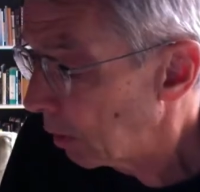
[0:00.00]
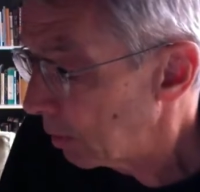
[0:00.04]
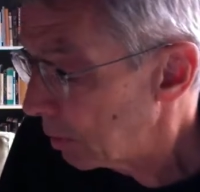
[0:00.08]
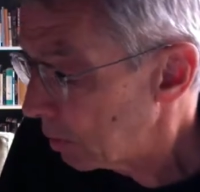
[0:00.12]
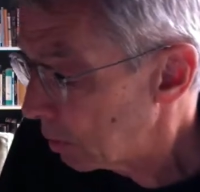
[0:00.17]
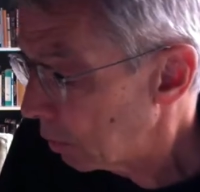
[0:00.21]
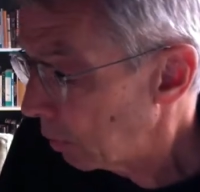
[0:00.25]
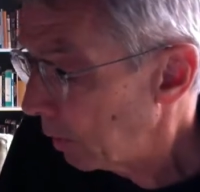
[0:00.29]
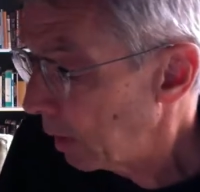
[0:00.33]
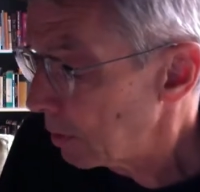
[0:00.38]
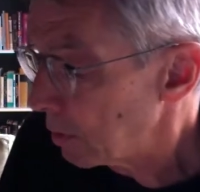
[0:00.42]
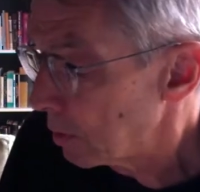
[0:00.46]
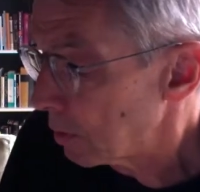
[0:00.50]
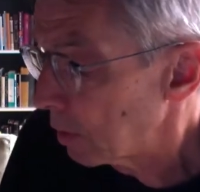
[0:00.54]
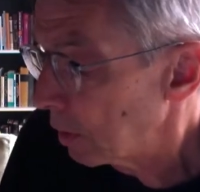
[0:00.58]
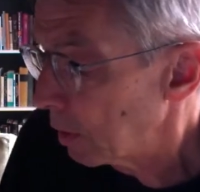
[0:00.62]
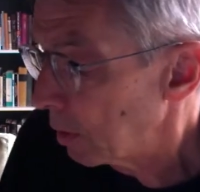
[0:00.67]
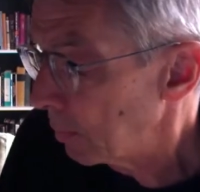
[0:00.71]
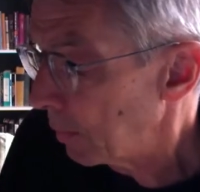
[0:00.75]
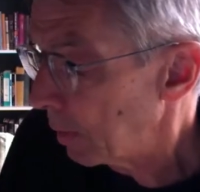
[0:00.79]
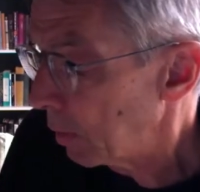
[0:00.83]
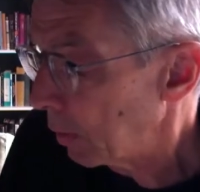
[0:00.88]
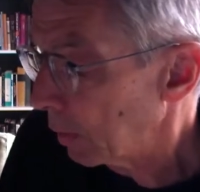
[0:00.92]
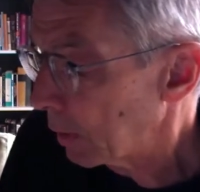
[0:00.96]
entrenched in
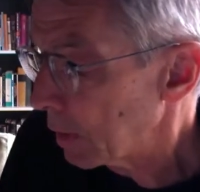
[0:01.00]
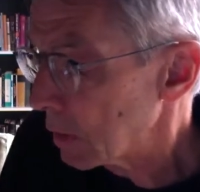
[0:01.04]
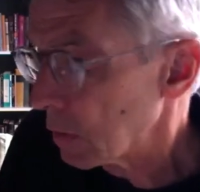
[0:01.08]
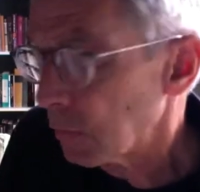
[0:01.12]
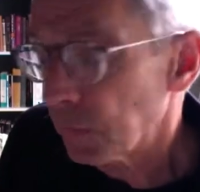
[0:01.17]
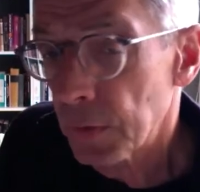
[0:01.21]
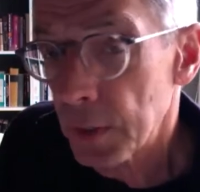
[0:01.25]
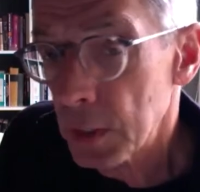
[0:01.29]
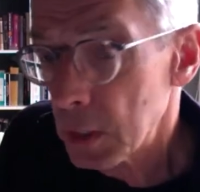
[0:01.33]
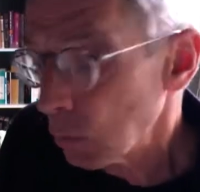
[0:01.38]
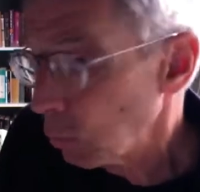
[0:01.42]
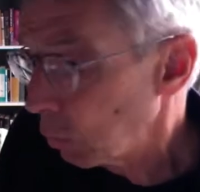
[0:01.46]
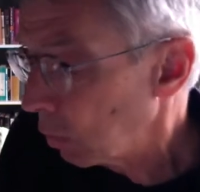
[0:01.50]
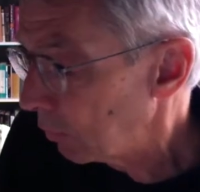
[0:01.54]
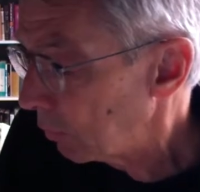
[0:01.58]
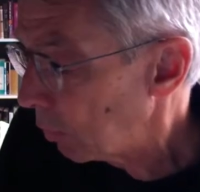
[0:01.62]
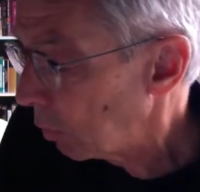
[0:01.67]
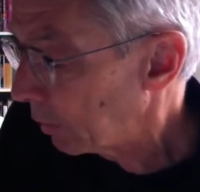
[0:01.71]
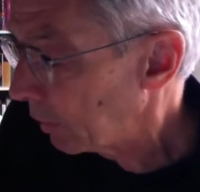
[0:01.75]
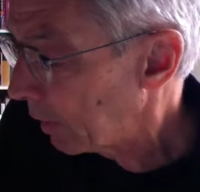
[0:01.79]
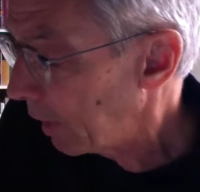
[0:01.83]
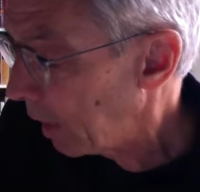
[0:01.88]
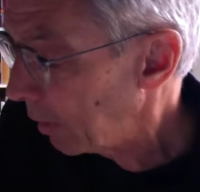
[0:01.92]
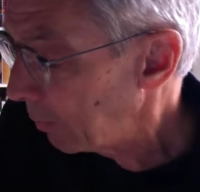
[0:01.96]
America's visual
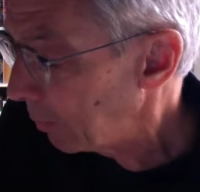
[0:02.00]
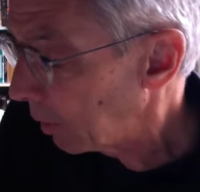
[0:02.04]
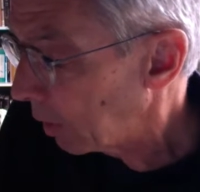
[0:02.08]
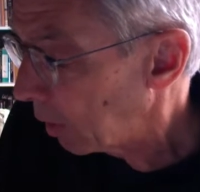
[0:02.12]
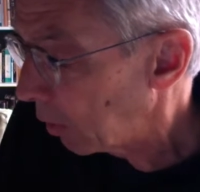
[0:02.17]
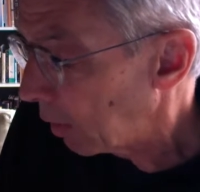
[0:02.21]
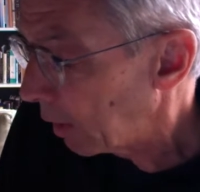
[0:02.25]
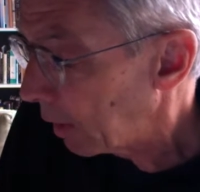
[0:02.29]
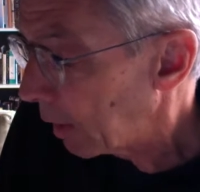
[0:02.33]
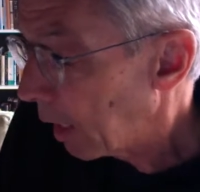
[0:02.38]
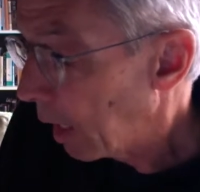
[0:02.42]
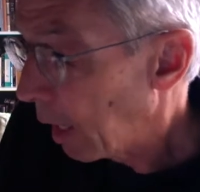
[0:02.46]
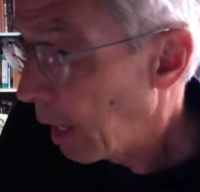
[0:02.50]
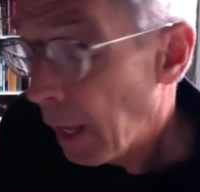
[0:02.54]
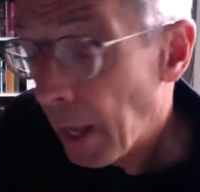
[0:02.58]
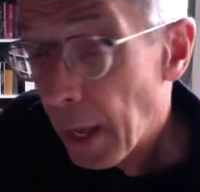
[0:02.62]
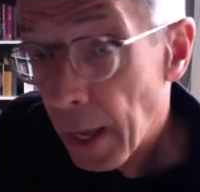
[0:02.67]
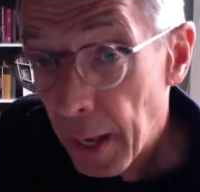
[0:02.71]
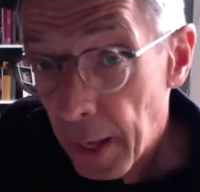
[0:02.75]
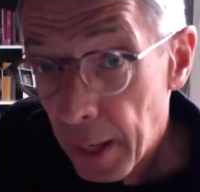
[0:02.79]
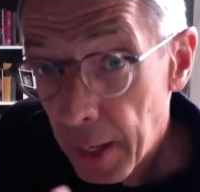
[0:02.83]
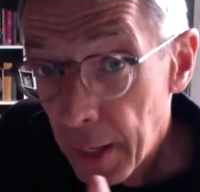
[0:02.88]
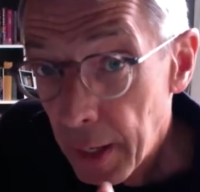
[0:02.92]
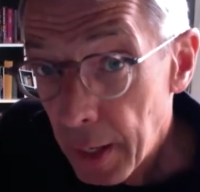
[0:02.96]
vocabulary.
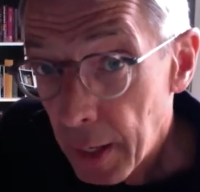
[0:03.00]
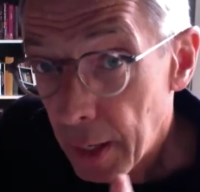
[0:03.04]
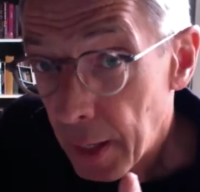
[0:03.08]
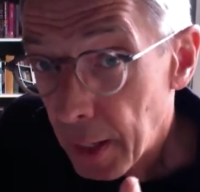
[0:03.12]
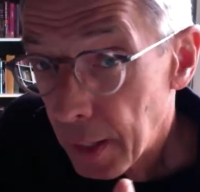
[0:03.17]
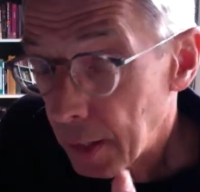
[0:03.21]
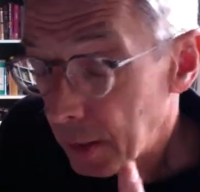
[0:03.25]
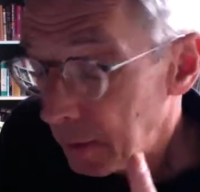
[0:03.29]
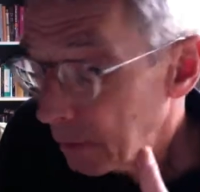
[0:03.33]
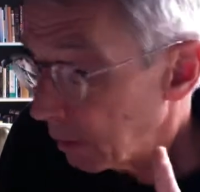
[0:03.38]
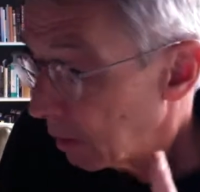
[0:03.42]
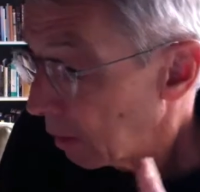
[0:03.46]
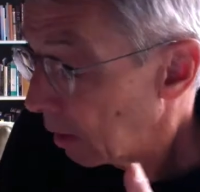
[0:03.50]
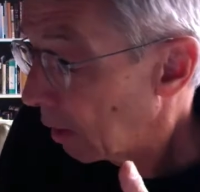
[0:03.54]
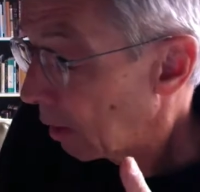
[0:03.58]
And